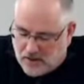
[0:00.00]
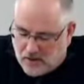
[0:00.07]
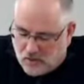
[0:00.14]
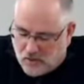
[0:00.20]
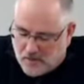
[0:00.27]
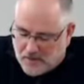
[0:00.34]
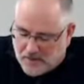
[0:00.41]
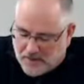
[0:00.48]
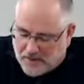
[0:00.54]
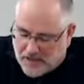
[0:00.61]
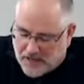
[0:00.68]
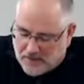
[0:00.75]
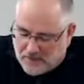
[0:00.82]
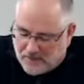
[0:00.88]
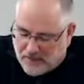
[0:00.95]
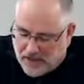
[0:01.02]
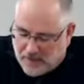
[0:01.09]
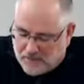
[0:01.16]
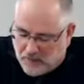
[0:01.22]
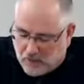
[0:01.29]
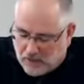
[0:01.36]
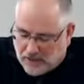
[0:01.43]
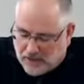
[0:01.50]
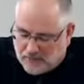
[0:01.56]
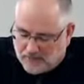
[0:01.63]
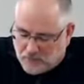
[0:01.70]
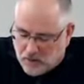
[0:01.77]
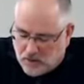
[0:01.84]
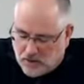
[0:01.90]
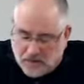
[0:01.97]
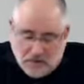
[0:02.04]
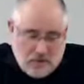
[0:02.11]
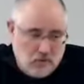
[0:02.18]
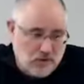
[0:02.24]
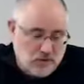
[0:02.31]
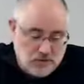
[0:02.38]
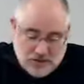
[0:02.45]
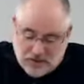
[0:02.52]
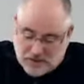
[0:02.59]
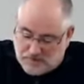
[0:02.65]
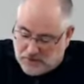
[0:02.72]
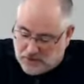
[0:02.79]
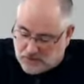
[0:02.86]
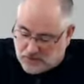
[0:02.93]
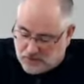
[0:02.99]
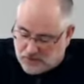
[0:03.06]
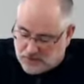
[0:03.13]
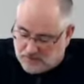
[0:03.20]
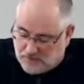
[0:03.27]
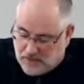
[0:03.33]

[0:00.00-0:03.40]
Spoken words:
a woman by the name of Anne Boleyn, which was his mistress.